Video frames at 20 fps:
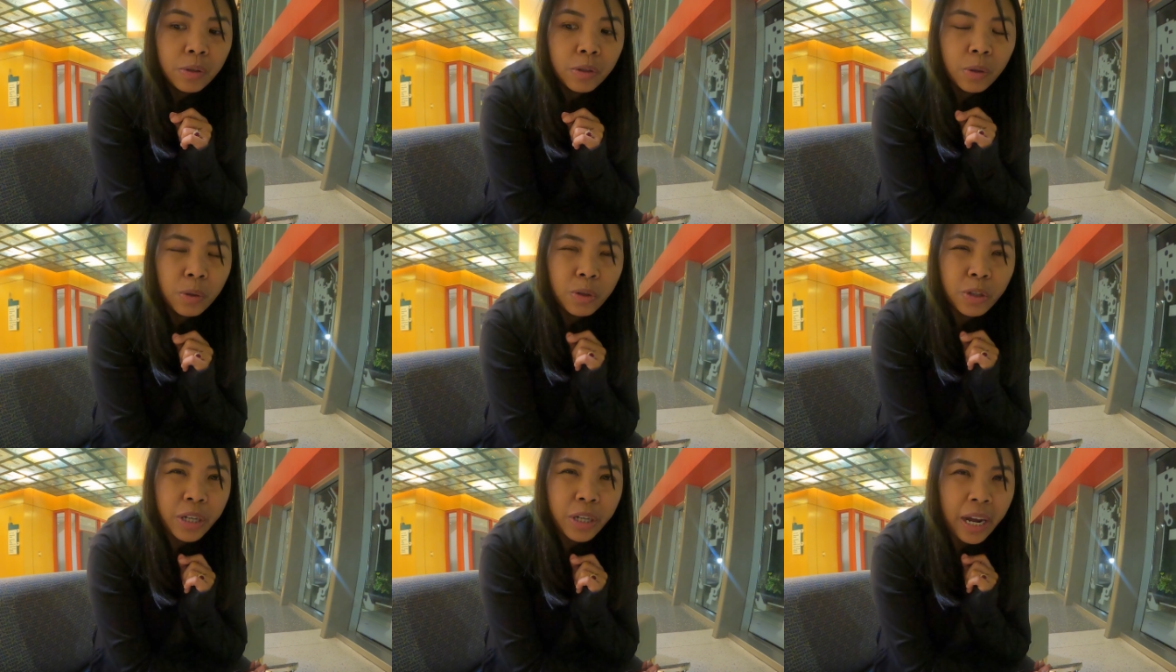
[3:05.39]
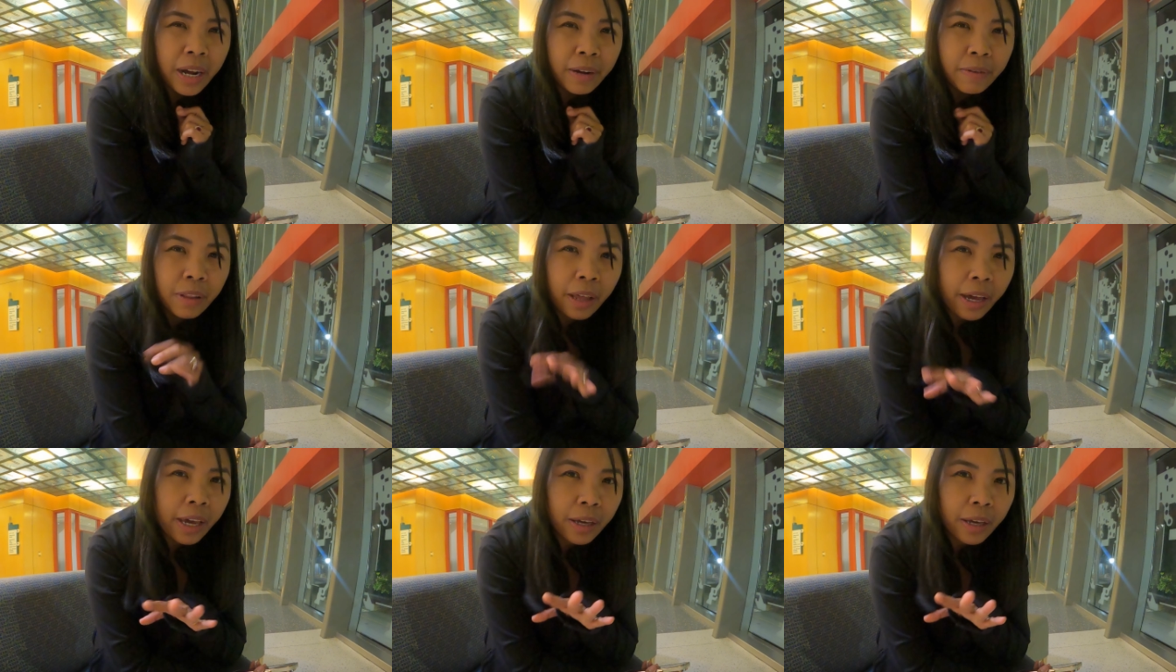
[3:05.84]
So she
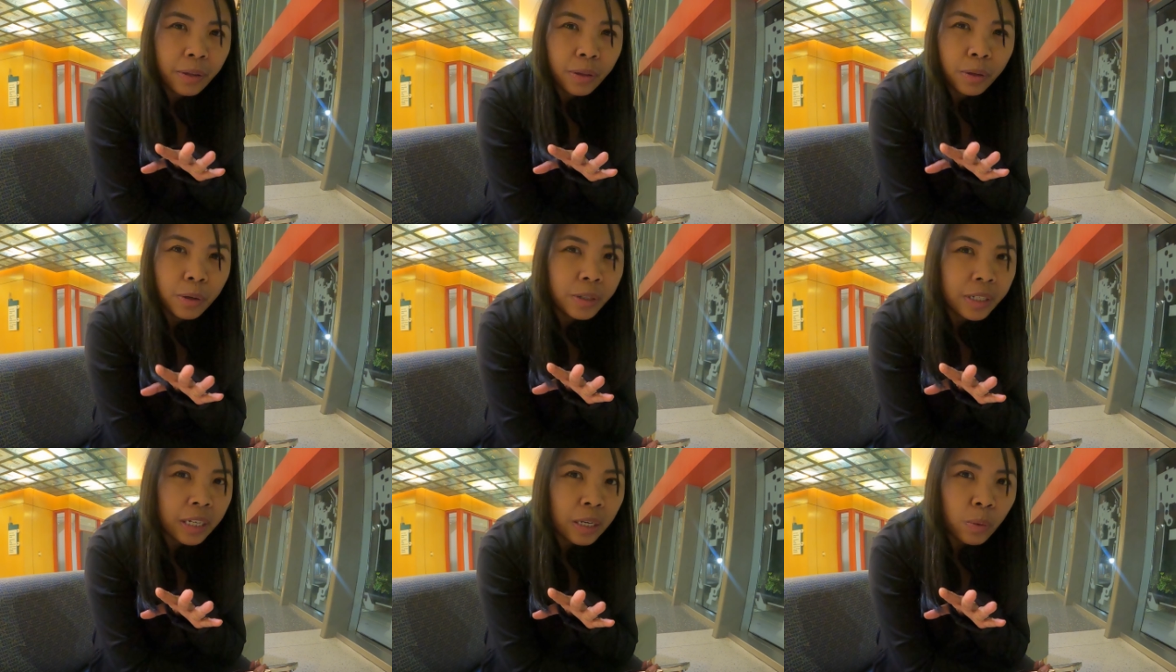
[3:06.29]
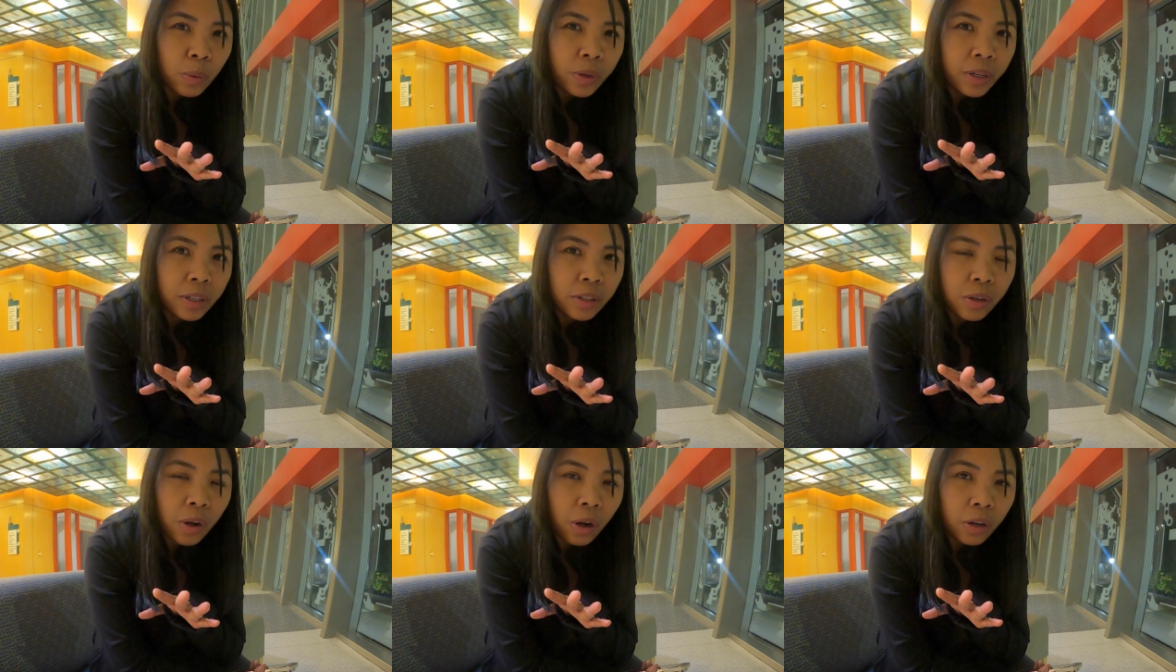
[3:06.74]
have like 13
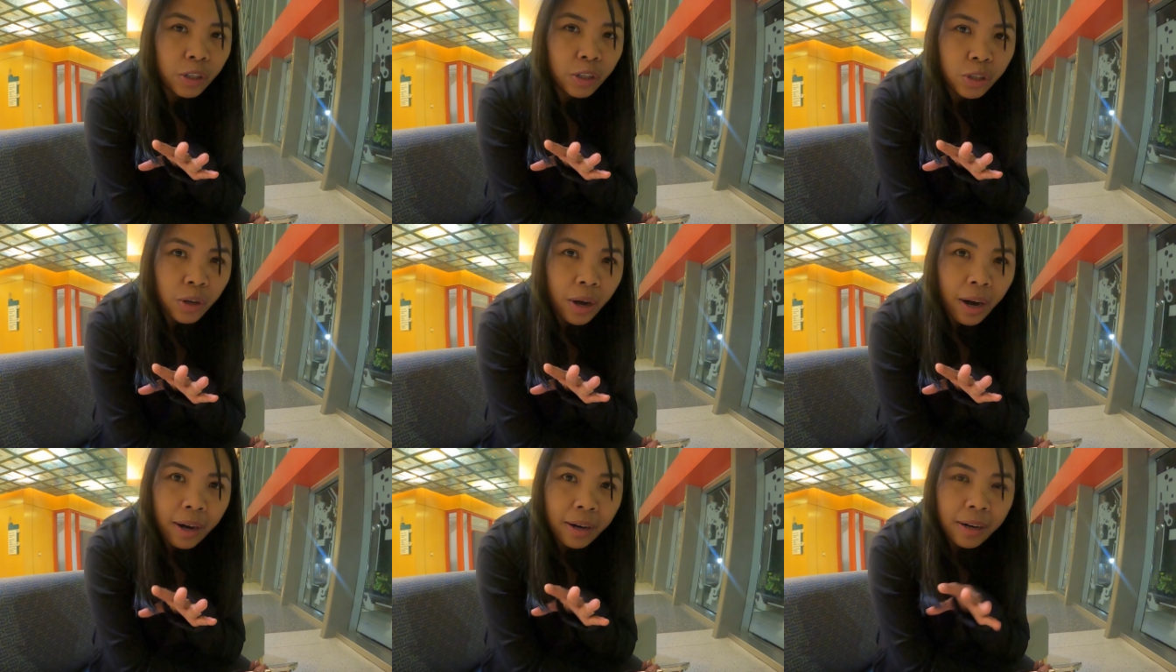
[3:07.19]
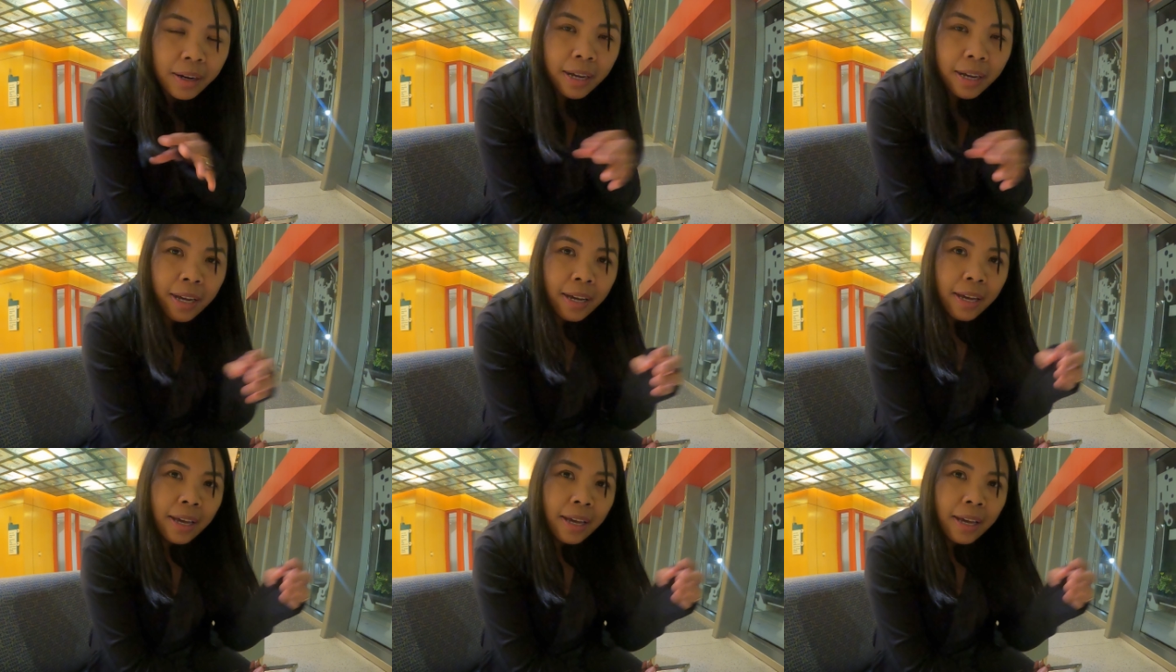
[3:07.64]
weeks contract